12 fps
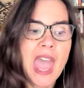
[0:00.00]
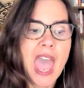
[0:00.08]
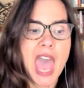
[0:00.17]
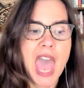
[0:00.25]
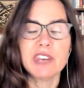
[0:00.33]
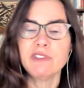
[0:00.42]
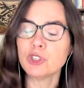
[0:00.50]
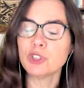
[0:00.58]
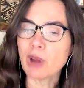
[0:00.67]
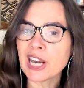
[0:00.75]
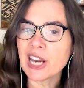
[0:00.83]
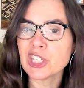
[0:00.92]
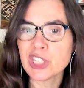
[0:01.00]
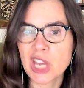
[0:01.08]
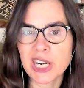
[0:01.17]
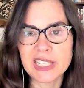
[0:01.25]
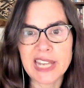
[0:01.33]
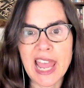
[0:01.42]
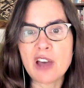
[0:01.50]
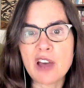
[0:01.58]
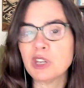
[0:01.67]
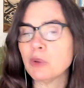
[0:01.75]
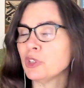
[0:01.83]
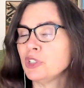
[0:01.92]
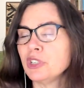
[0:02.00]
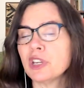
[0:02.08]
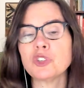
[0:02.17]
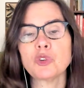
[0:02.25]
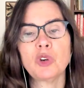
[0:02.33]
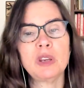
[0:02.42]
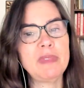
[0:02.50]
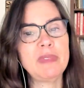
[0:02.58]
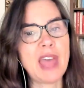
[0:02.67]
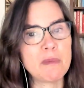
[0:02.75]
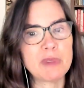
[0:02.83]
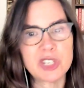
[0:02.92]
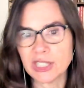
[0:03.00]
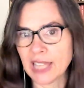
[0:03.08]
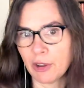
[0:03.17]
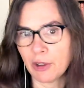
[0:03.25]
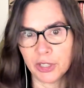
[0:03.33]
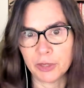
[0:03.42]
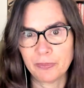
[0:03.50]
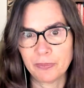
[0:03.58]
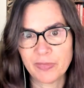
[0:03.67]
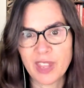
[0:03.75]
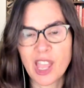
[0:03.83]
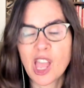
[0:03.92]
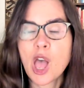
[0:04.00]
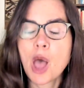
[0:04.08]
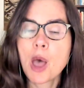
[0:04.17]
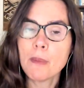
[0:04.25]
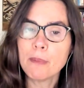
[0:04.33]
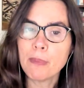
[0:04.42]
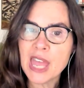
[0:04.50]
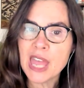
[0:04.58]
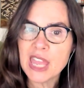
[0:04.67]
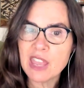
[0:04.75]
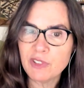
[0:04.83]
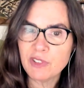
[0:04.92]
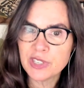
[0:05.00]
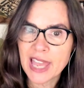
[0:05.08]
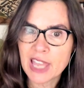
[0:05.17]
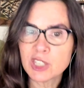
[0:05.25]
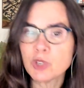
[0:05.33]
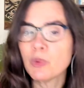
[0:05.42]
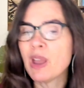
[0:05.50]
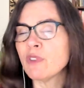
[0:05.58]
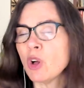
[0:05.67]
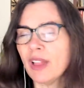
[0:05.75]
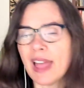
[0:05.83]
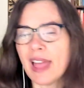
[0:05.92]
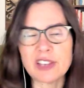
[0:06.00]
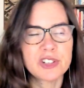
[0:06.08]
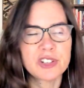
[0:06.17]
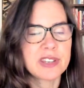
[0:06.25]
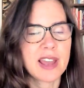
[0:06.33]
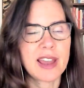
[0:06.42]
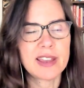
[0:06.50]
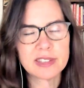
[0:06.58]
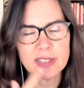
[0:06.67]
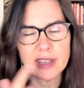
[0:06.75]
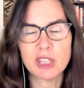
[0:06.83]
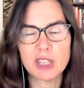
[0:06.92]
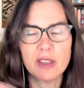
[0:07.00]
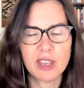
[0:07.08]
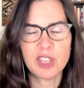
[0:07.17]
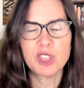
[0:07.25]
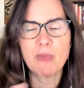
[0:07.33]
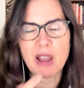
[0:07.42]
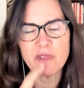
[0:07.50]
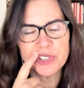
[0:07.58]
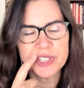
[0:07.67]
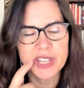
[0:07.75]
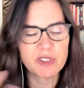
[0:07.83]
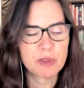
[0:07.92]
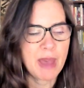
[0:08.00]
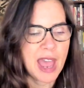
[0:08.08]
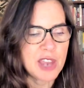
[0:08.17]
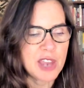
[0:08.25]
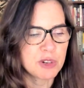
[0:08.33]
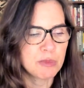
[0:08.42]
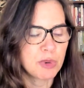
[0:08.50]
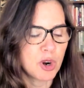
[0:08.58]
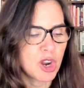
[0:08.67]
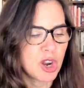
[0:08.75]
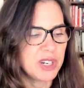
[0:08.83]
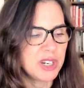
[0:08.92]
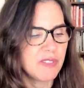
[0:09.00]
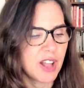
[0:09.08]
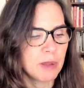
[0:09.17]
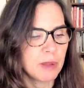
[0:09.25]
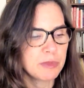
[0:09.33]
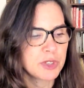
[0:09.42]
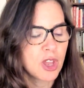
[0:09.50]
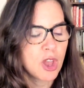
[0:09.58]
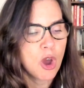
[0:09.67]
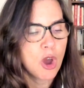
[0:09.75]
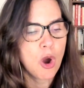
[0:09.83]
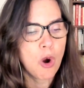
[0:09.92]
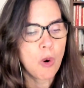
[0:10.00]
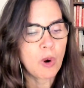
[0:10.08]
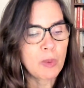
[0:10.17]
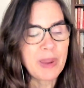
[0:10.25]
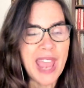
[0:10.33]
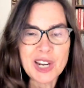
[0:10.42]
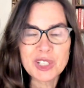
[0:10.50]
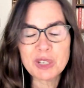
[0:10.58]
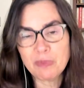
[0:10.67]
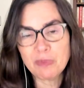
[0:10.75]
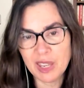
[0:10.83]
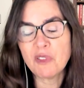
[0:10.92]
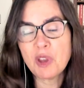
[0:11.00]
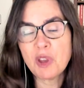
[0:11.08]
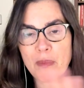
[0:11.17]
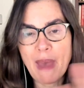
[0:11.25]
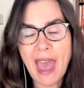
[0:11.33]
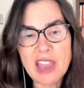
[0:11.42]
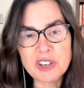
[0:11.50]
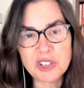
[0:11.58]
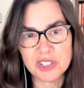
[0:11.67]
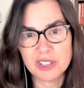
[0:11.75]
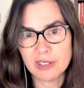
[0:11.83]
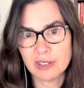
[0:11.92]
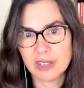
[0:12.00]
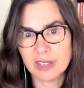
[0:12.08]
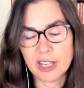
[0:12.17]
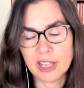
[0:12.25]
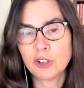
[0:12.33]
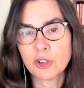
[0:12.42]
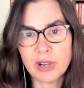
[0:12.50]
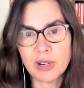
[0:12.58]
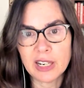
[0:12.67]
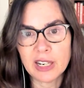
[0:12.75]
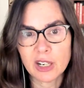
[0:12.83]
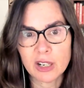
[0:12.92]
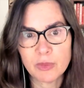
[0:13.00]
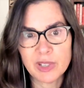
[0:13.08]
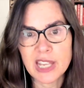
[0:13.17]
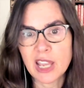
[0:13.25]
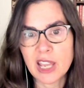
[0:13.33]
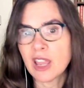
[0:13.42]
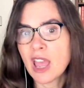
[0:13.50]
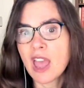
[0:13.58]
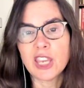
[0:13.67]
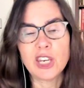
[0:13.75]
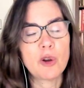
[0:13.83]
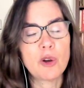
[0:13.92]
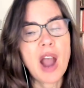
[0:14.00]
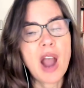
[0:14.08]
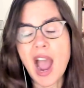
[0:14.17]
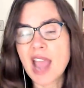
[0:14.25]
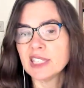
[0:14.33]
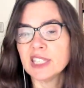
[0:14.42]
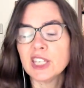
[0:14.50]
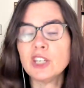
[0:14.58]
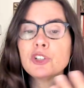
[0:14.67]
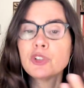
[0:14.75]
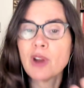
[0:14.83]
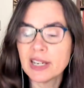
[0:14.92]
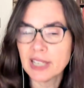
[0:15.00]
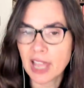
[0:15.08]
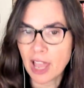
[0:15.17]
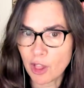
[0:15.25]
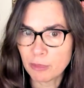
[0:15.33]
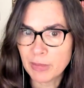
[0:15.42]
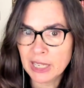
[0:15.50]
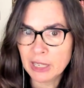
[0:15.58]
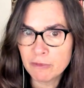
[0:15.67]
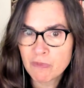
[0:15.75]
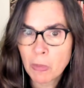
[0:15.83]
And if you try to shut it down, it will just scream that much louder. But if you say, so we have a whole exercise in the in the mindful self-compassion program we developed, where we actually give compassion to the inner critic. We say, you know, I see you're trying to help me.